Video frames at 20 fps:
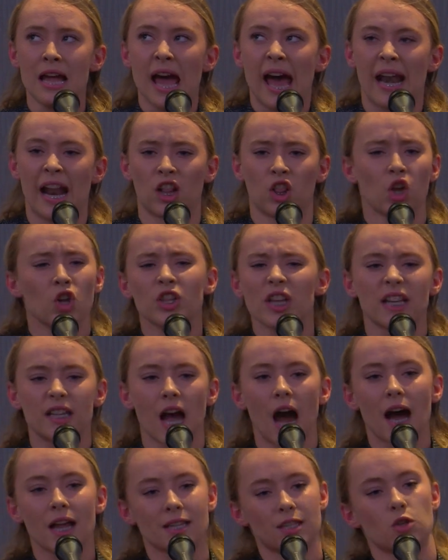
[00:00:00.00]
And I learned that
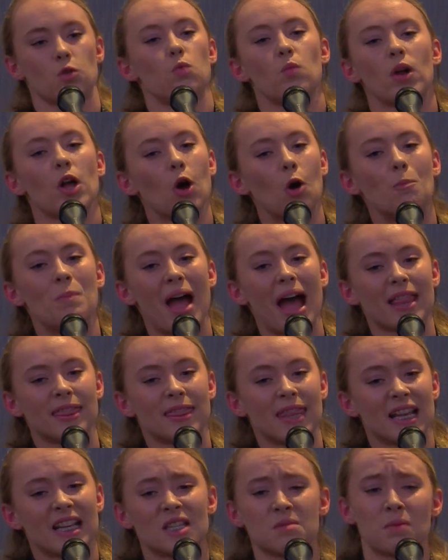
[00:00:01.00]
God doesn't will
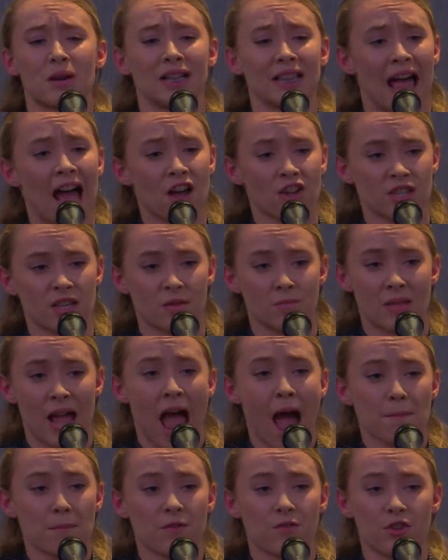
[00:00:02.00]
bad things, but allows them to
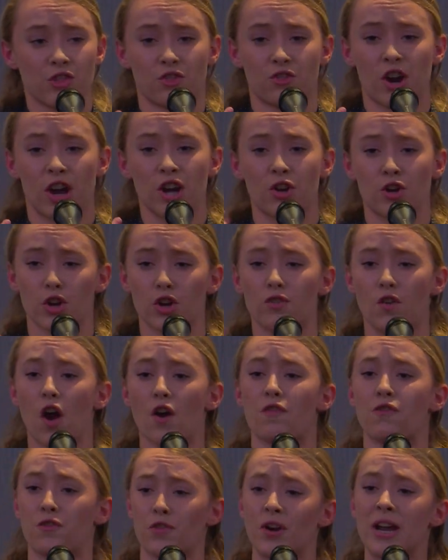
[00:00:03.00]
happen for the greater good of our
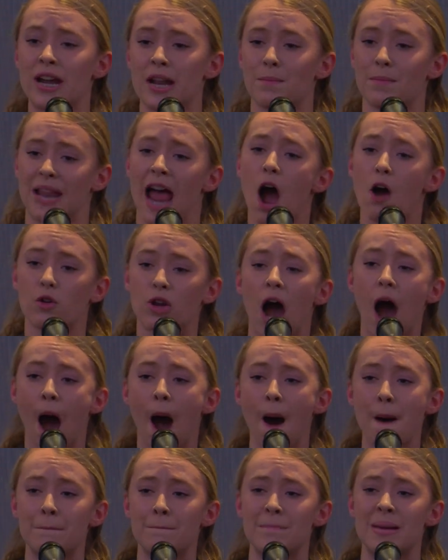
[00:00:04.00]
freedom. But how
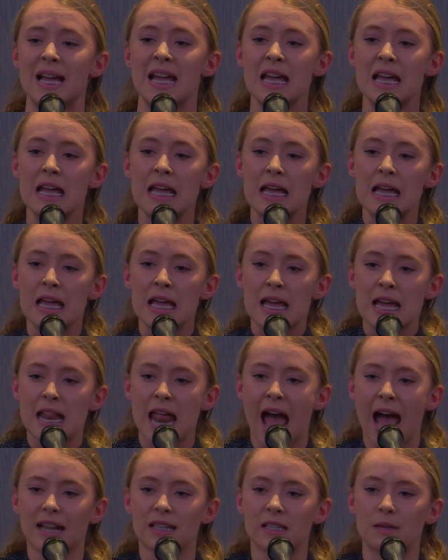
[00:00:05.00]
come it
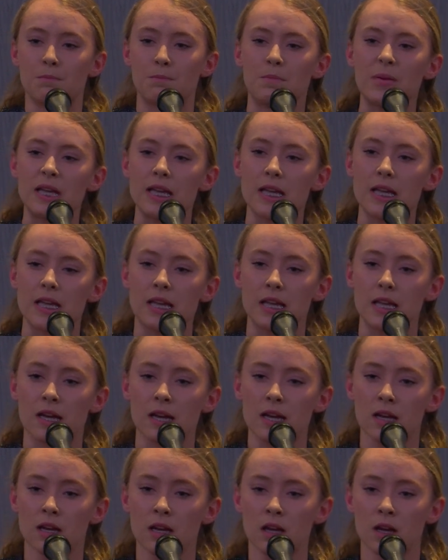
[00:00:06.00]
had to
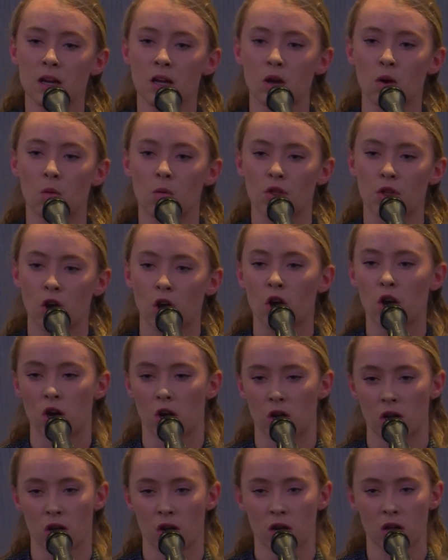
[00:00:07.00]
be with
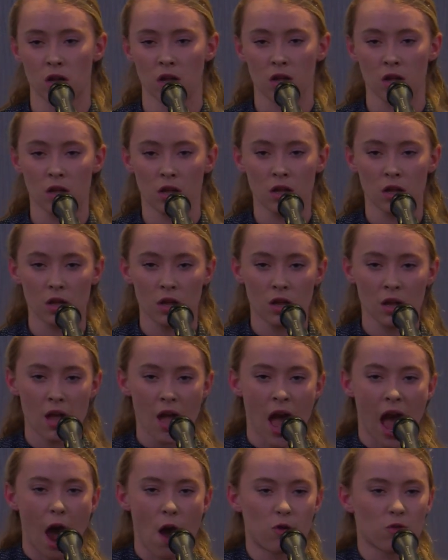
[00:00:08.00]
her?
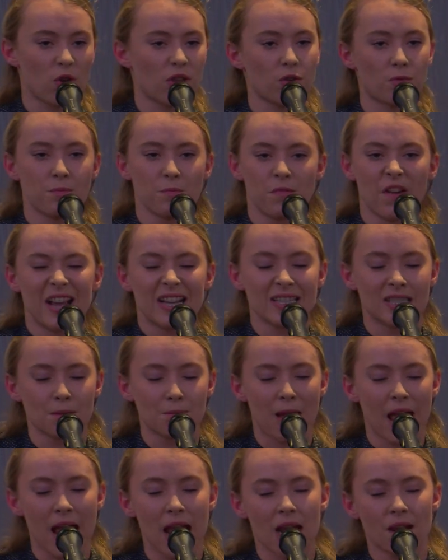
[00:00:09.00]
I would rather face the
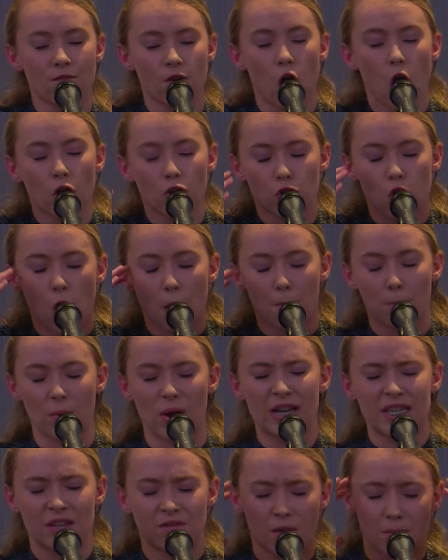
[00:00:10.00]
pain of 100
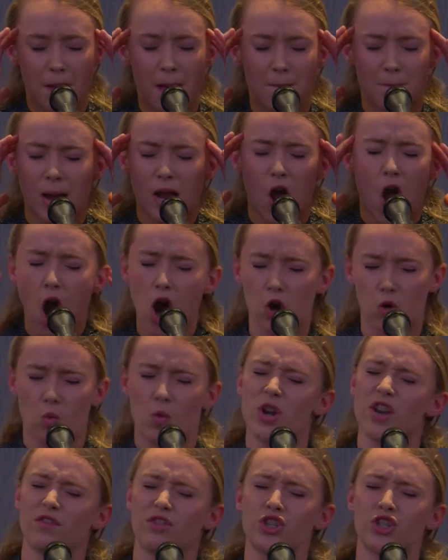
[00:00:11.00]
heartbreaks if it meant my heart
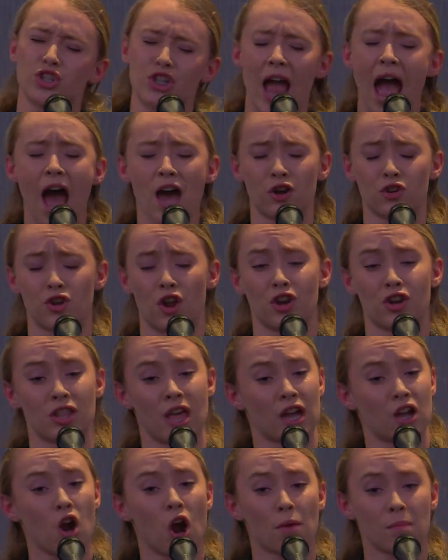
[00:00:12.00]
wouldn't have shattered onto
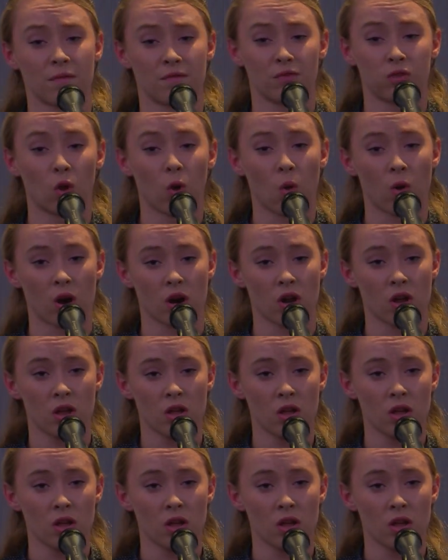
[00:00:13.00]
that carpet floor.